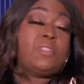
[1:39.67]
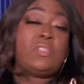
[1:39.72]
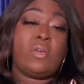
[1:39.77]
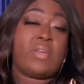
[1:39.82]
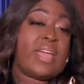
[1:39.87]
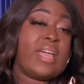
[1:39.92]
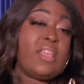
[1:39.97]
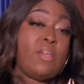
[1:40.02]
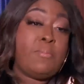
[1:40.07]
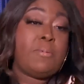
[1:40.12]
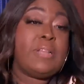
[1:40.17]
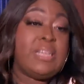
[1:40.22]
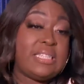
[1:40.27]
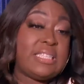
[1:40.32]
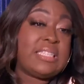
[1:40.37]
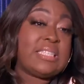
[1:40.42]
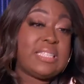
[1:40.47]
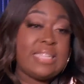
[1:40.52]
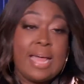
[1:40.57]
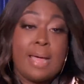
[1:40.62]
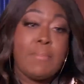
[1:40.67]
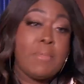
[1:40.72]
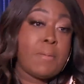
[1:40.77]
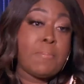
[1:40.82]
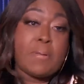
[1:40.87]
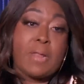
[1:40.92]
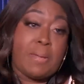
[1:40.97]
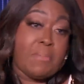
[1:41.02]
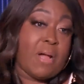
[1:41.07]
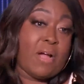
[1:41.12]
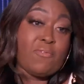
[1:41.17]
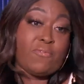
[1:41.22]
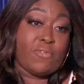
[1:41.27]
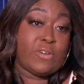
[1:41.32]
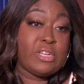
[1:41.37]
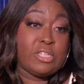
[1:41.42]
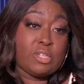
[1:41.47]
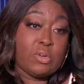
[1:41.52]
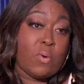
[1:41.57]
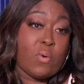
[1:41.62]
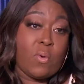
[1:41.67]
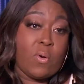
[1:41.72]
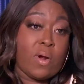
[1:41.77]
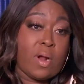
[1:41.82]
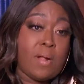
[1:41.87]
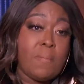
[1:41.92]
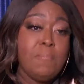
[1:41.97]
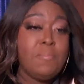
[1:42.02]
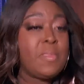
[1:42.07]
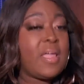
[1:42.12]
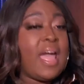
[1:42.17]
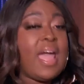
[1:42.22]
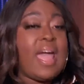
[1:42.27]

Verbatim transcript: So can you please just let me play my French horn?"